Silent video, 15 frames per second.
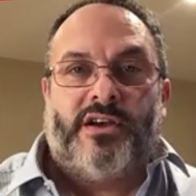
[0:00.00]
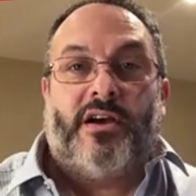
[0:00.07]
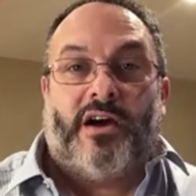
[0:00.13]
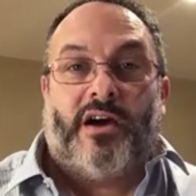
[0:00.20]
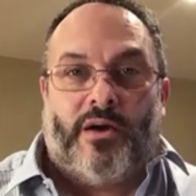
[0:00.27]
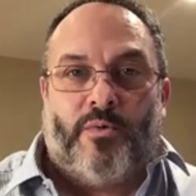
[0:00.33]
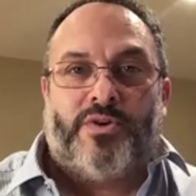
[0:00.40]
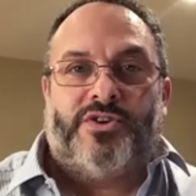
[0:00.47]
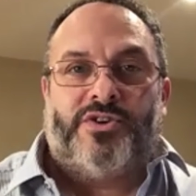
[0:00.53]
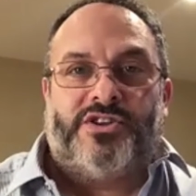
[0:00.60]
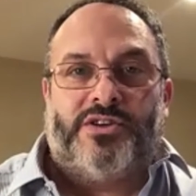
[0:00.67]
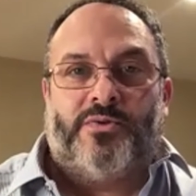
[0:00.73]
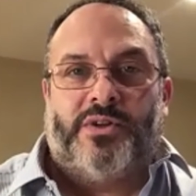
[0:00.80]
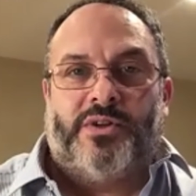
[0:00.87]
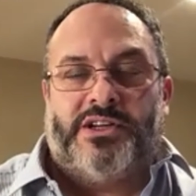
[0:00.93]
I want you to
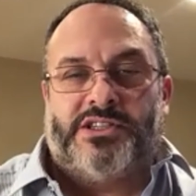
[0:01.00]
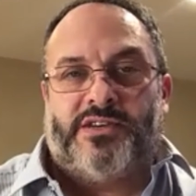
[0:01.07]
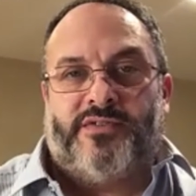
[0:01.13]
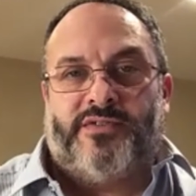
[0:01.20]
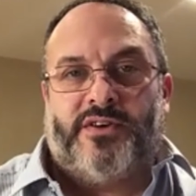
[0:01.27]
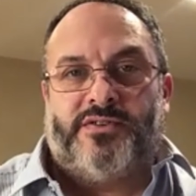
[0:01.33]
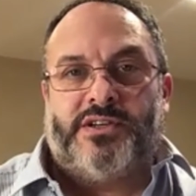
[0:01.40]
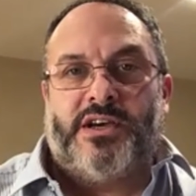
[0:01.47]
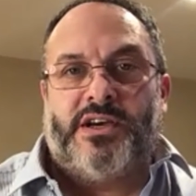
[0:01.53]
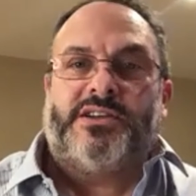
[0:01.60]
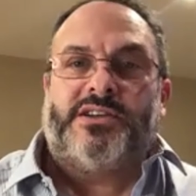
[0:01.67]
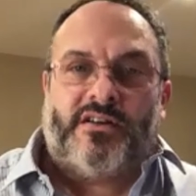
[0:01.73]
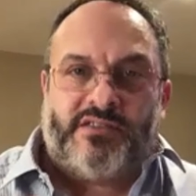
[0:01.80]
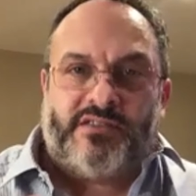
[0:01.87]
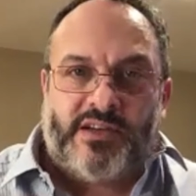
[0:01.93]
do all the interviews. He
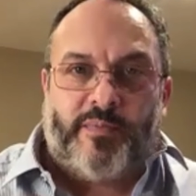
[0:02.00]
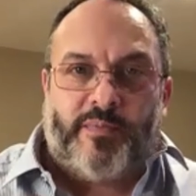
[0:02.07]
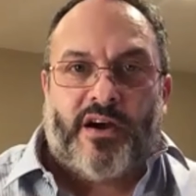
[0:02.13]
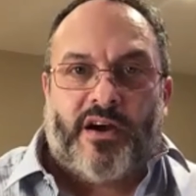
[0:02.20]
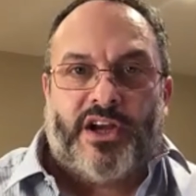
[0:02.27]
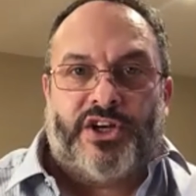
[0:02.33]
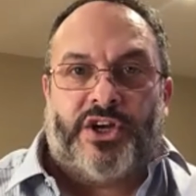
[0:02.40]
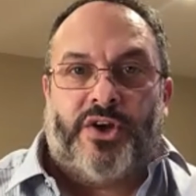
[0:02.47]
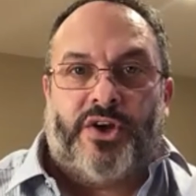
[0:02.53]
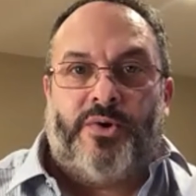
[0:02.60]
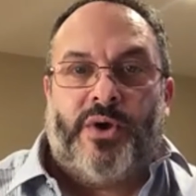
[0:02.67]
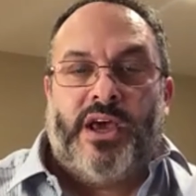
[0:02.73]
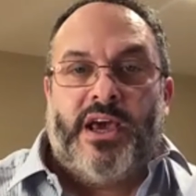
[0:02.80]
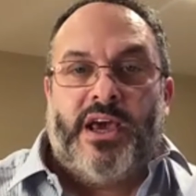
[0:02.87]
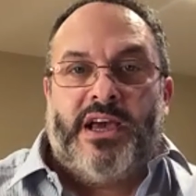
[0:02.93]
said, I'll sit behind you.
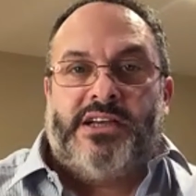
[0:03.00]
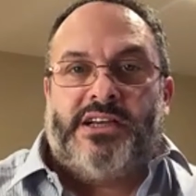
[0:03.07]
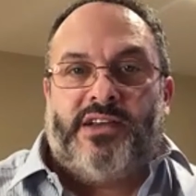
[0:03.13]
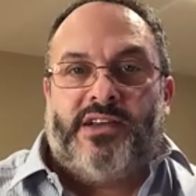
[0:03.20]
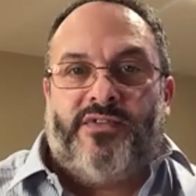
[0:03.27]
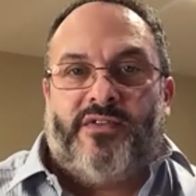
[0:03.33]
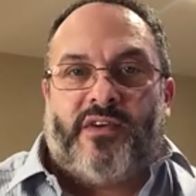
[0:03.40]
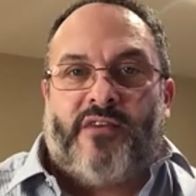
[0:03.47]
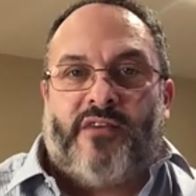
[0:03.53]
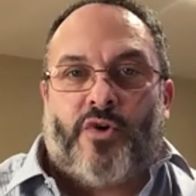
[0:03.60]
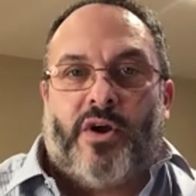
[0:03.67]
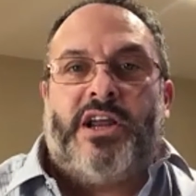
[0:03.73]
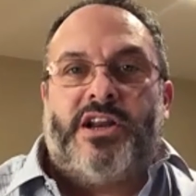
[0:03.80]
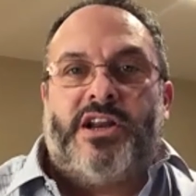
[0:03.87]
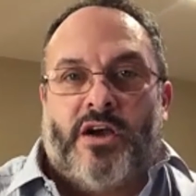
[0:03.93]
He said, I've got
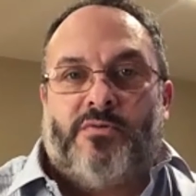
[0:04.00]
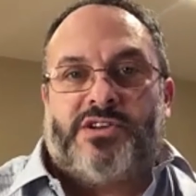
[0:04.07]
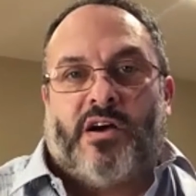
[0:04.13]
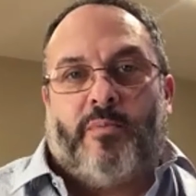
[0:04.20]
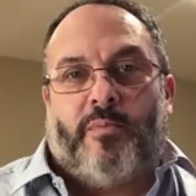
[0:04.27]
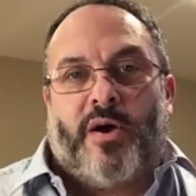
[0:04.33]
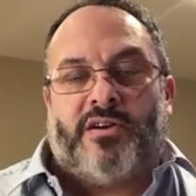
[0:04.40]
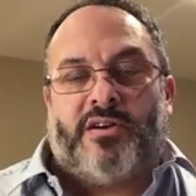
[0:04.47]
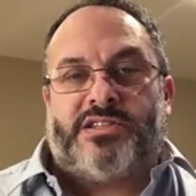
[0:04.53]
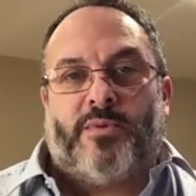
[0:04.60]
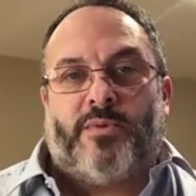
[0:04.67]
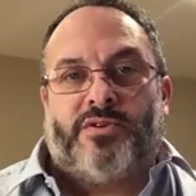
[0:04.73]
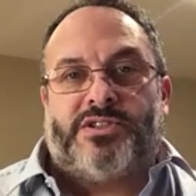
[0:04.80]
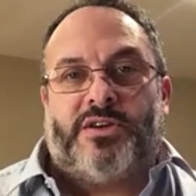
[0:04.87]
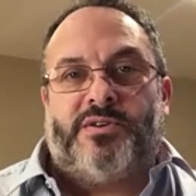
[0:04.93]
any notes, I'll pass them
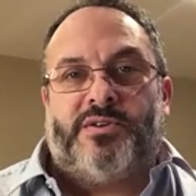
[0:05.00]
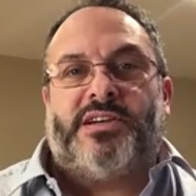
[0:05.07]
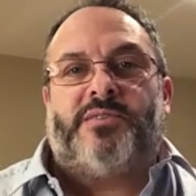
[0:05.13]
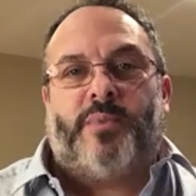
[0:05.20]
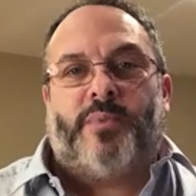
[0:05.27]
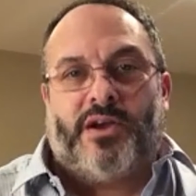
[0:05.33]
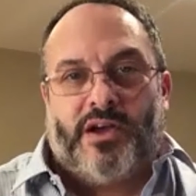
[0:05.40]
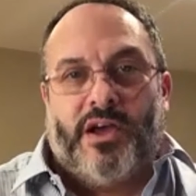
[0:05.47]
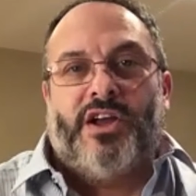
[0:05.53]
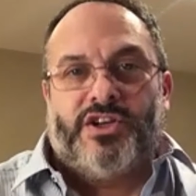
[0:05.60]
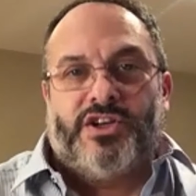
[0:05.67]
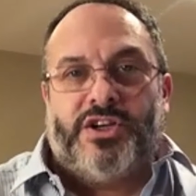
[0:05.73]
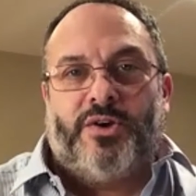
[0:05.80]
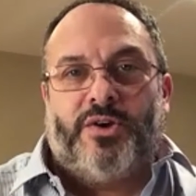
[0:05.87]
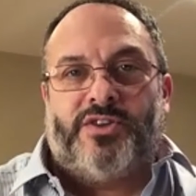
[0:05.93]
on to you. He said, but
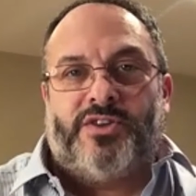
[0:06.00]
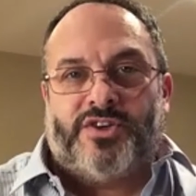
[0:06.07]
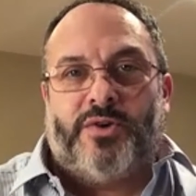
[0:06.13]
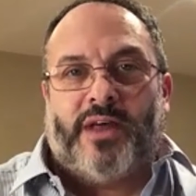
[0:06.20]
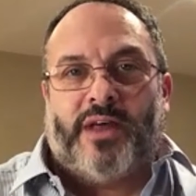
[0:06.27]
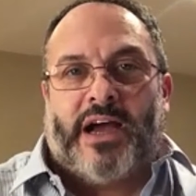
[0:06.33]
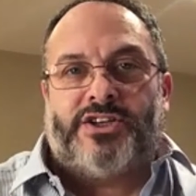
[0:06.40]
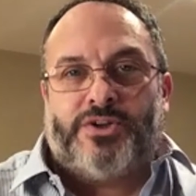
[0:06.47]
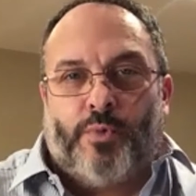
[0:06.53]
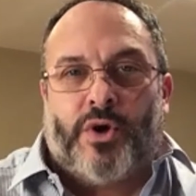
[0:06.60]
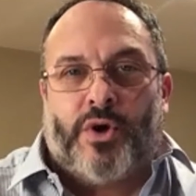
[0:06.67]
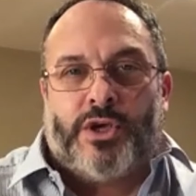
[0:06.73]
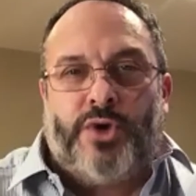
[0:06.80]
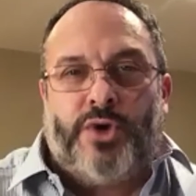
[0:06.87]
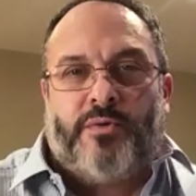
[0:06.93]
do that. What
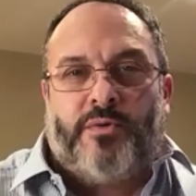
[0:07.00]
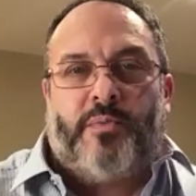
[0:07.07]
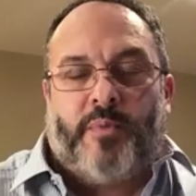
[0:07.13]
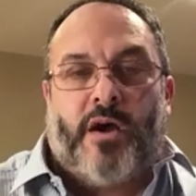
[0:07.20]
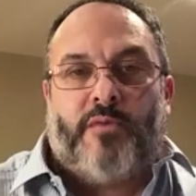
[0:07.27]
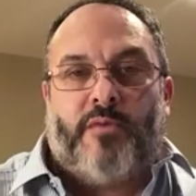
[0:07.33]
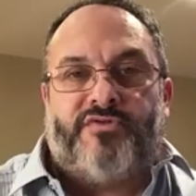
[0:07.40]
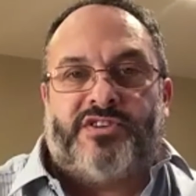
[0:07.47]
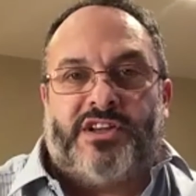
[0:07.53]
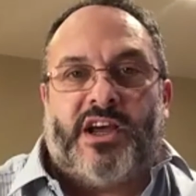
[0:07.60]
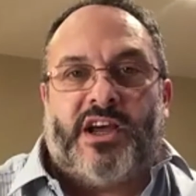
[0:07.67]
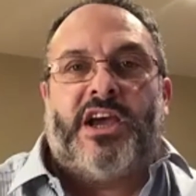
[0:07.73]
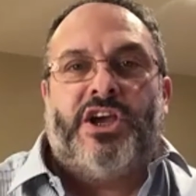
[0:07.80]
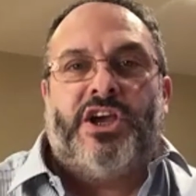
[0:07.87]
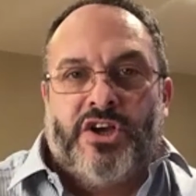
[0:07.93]
you do with Barbara
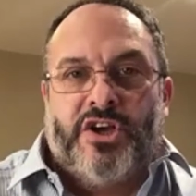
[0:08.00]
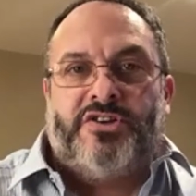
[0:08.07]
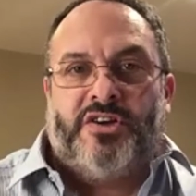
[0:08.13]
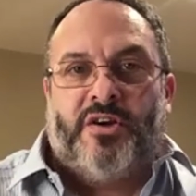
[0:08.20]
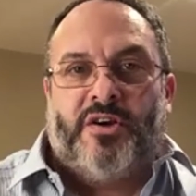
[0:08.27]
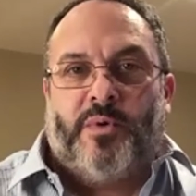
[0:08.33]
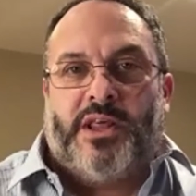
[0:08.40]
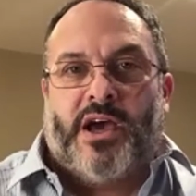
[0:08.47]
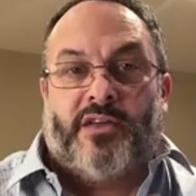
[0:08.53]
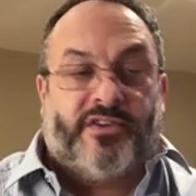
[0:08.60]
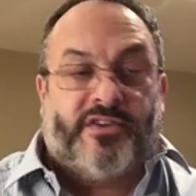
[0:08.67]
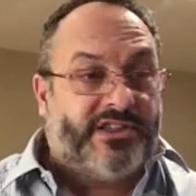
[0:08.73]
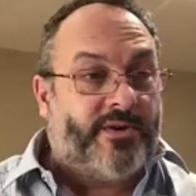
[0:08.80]
today, do it with the others.